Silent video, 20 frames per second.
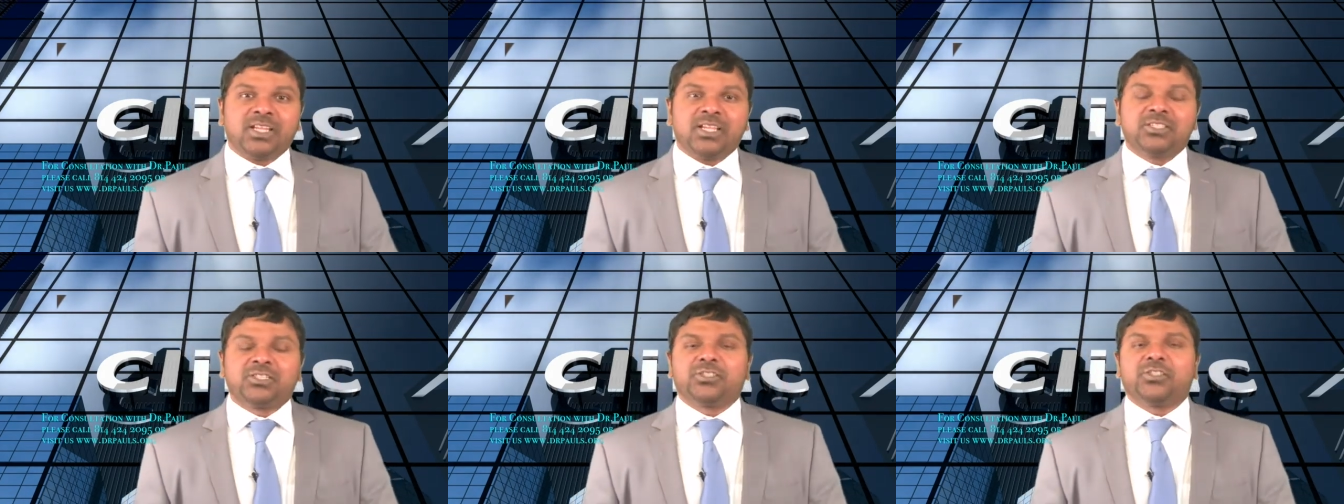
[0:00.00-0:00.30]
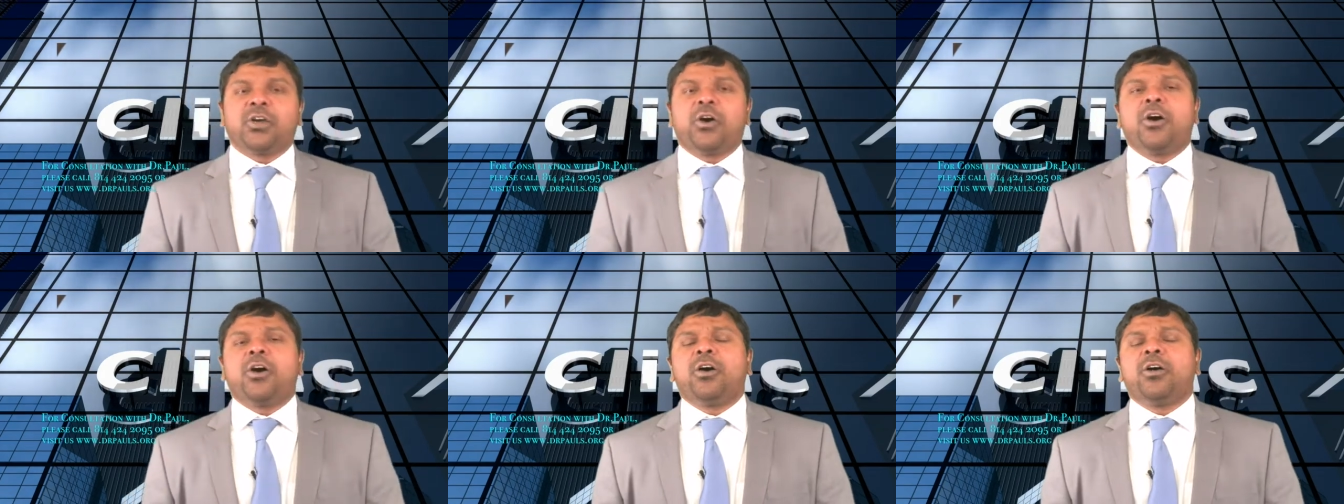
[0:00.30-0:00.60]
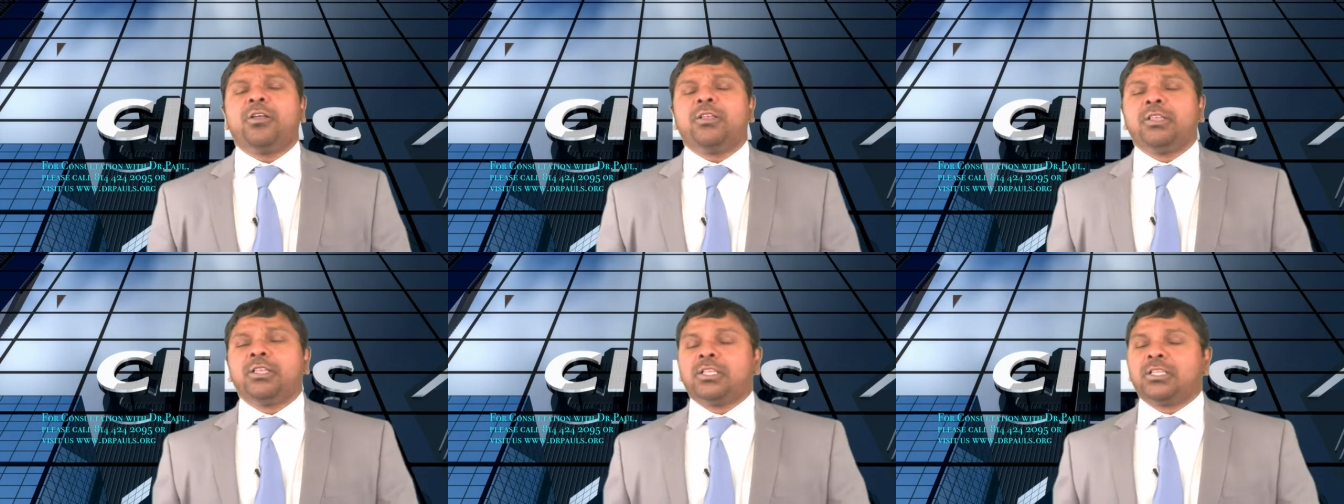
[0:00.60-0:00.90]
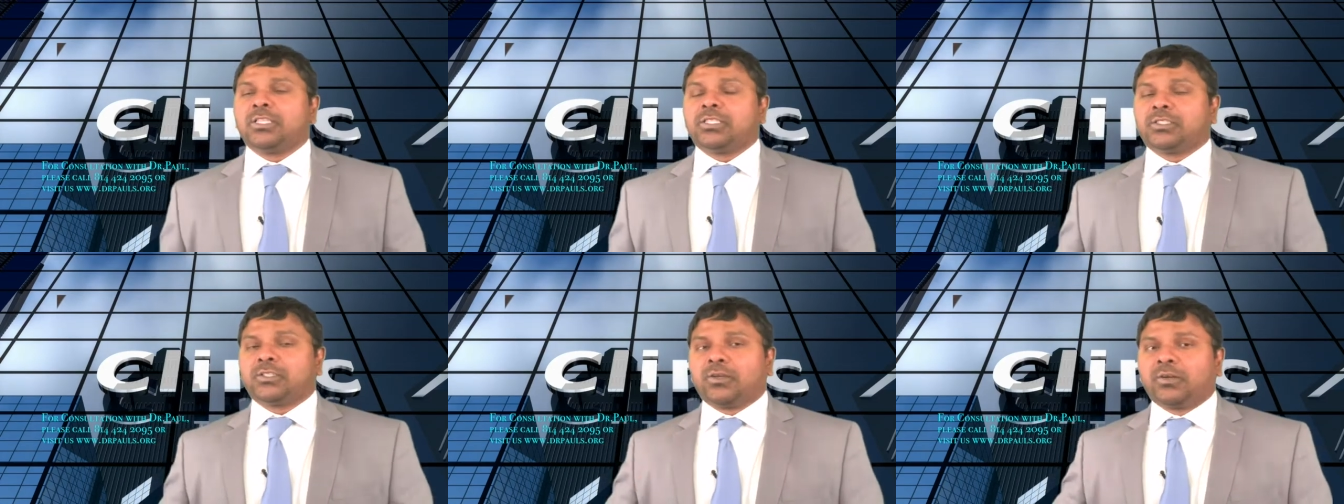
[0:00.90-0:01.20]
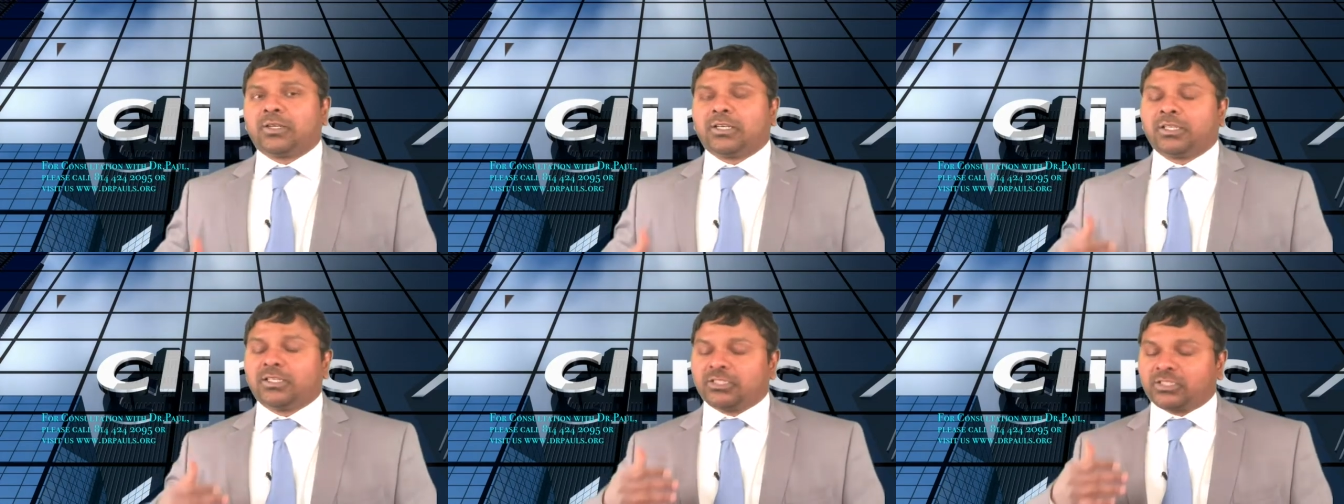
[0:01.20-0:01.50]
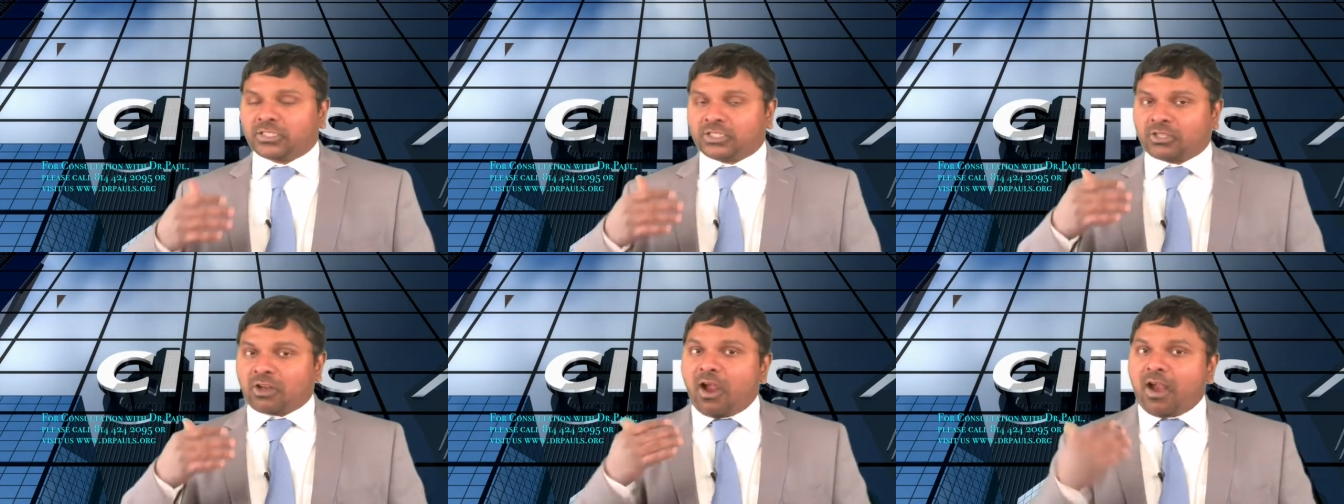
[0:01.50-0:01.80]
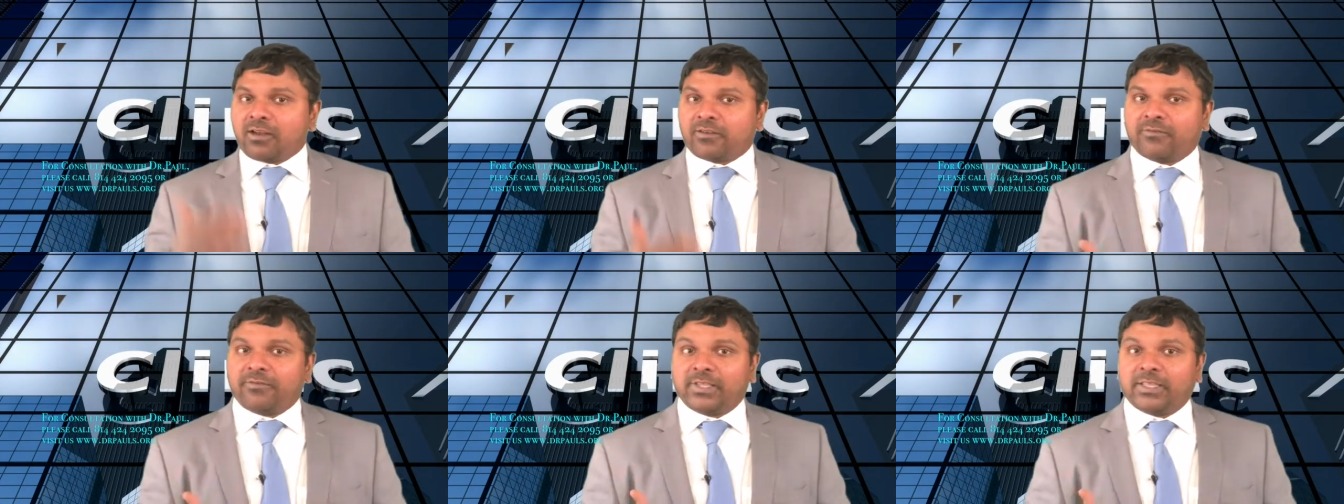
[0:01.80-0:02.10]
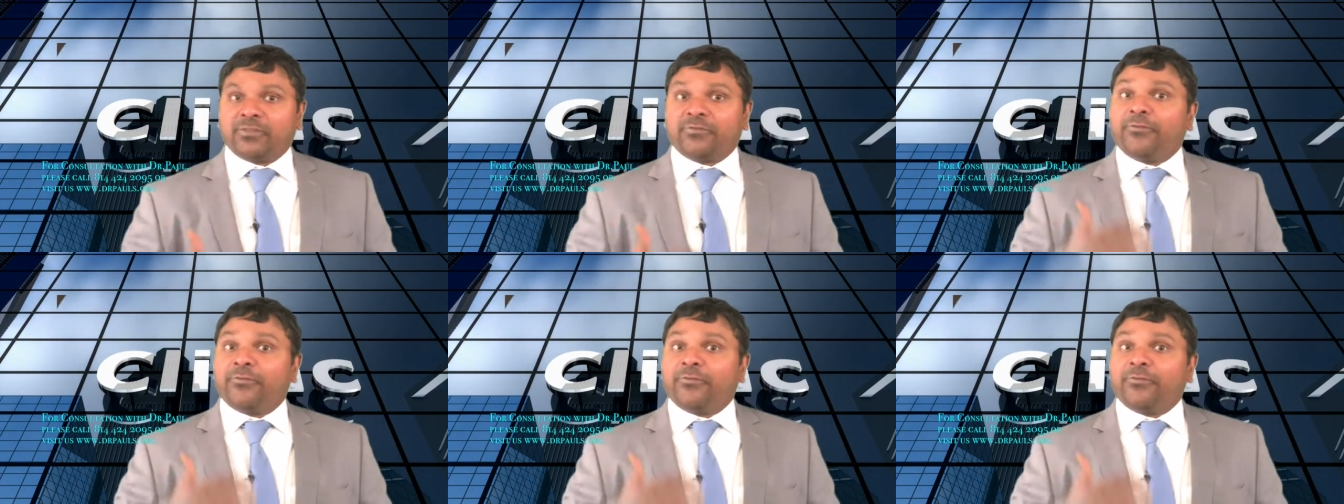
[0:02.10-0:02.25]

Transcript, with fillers: So, so start with